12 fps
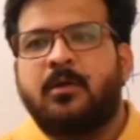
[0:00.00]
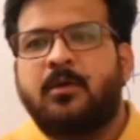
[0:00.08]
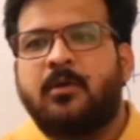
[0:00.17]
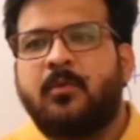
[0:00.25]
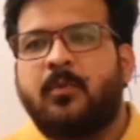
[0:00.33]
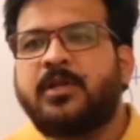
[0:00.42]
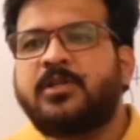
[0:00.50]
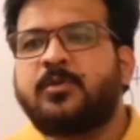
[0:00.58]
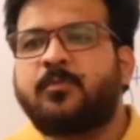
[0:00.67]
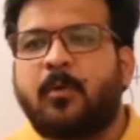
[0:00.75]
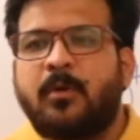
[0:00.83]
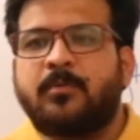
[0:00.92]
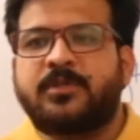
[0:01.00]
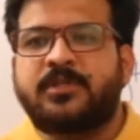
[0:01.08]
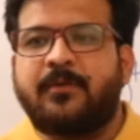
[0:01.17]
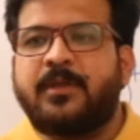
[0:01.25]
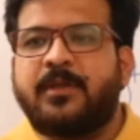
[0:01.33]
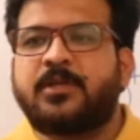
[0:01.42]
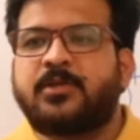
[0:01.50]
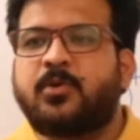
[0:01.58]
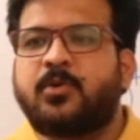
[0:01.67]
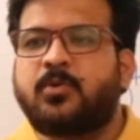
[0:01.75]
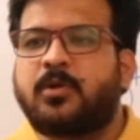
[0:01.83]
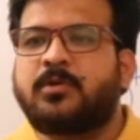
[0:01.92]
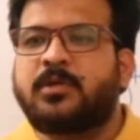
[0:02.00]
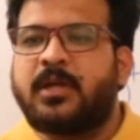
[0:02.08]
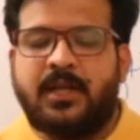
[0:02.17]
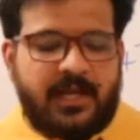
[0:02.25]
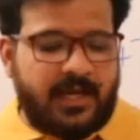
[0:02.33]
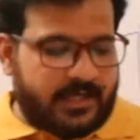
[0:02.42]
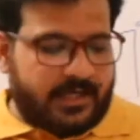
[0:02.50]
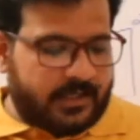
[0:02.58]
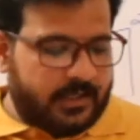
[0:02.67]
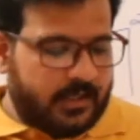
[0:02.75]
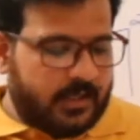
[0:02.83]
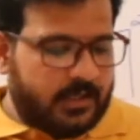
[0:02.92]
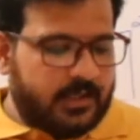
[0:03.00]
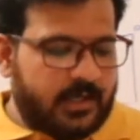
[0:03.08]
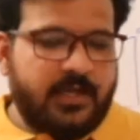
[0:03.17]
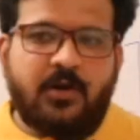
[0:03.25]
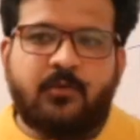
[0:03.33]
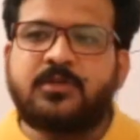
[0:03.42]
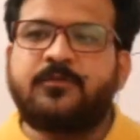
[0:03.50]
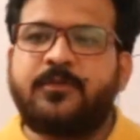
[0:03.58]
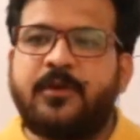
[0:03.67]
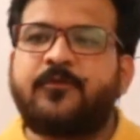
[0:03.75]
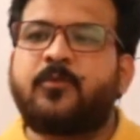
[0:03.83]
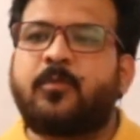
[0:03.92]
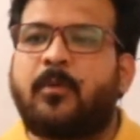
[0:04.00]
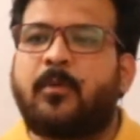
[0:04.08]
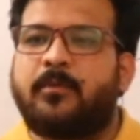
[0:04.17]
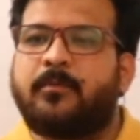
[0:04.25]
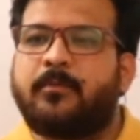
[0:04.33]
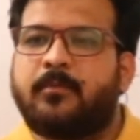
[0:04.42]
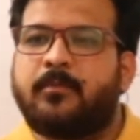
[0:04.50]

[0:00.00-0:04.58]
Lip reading: Where is the problem? 7 raised to 2008. That was the fifth problem.